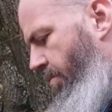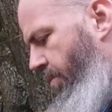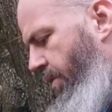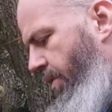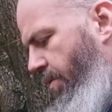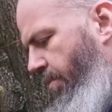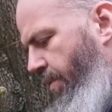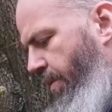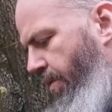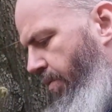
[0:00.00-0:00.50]

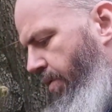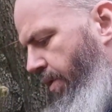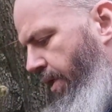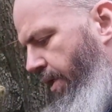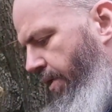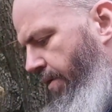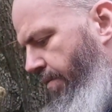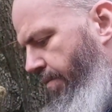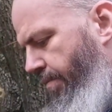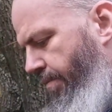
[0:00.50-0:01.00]
But they'll be
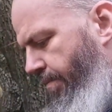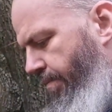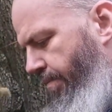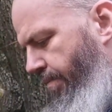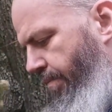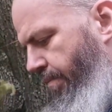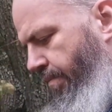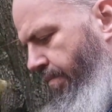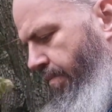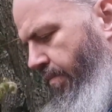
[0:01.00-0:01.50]
okay.
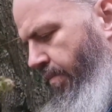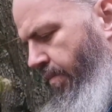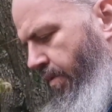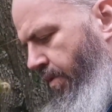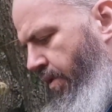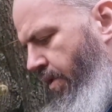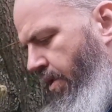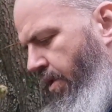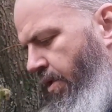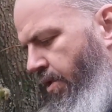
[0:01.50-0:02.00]

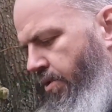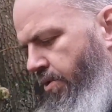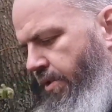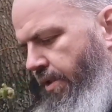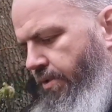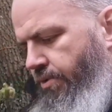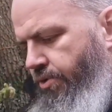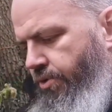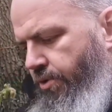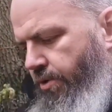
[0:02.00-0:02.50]

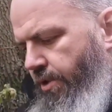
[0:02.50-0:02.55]
So how's